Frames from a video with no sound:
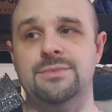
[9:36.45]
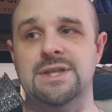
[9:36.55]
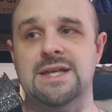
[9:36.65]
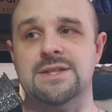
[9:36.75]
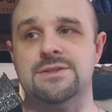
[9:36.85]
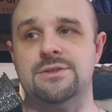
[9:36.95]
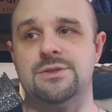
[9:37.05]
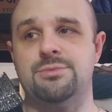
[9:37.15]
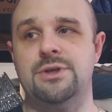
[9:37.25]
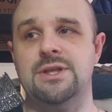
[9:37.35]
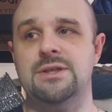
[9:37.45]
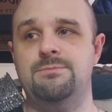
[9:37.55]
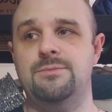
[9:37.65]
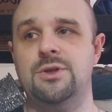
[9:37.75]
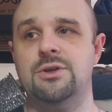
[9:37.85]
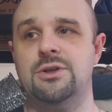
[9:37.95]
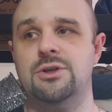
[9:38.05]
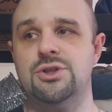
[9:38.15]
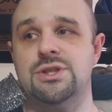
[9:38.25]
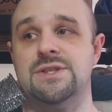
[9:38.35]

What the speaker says: yes, there's a pretty good cushion.